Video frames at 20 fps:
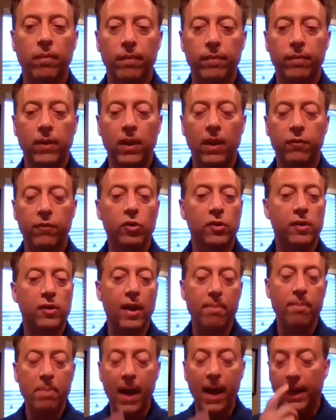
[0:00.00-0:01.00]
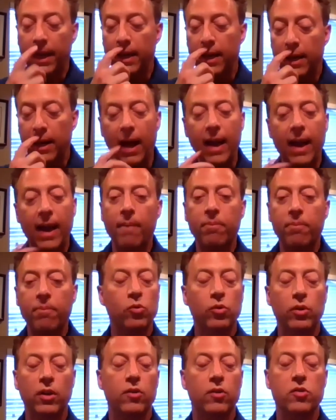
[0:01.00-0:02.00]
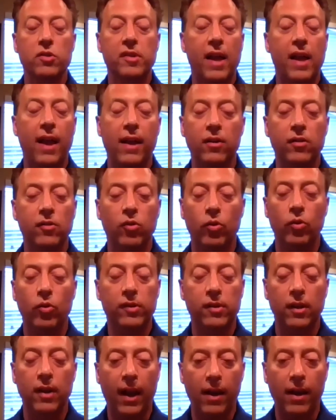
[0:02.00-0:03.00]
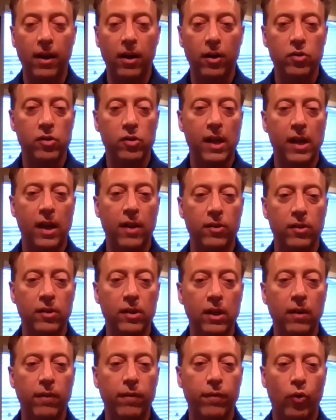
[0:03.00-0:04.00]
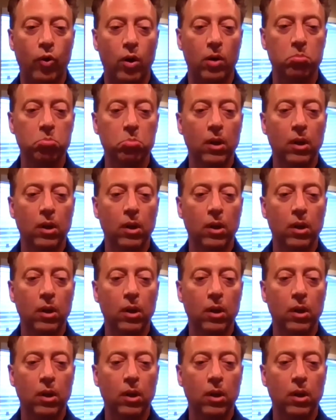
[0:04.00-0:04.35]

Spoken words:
if you step back, and I absolutely understand, as Lauren said, I understand the need for